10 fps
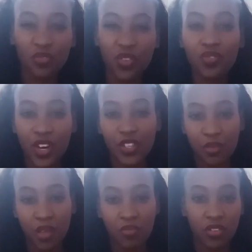Refresh
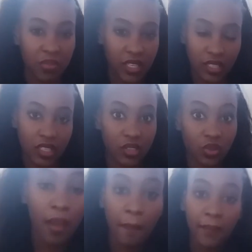your memory basically.
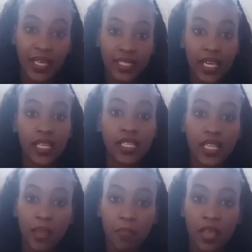My
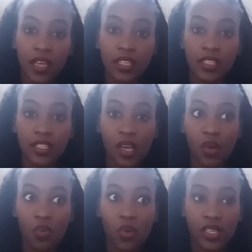second tip is,
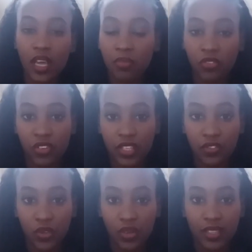what type of
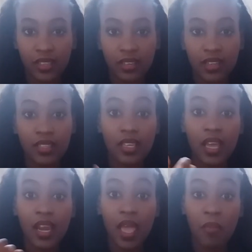interview is it? Is
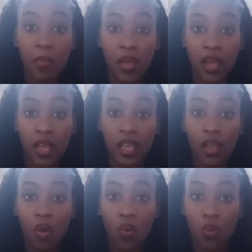it an
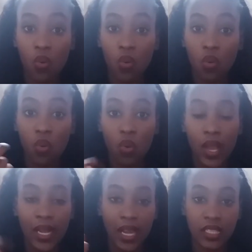MMI
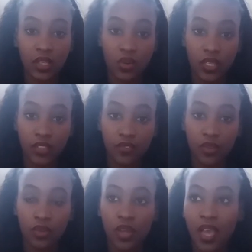or a classical
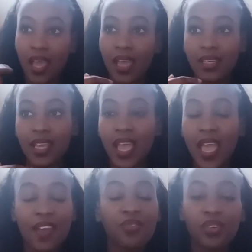interview? And
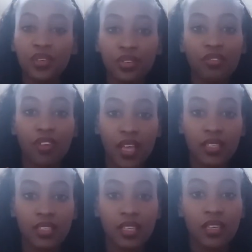every
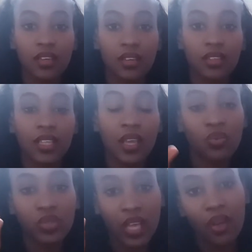university, they
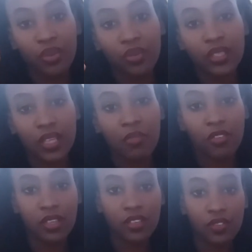will tell you what
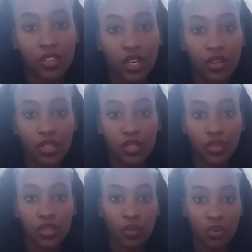type of interview they're going to
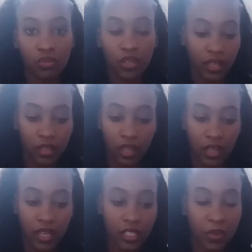do. They won't like
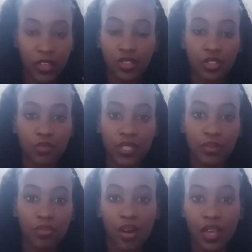expect you to be
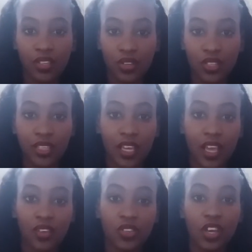surprised on the
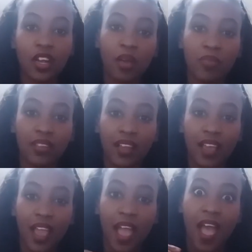day you turn up and they're
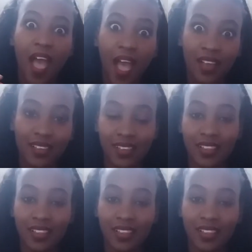like, ha,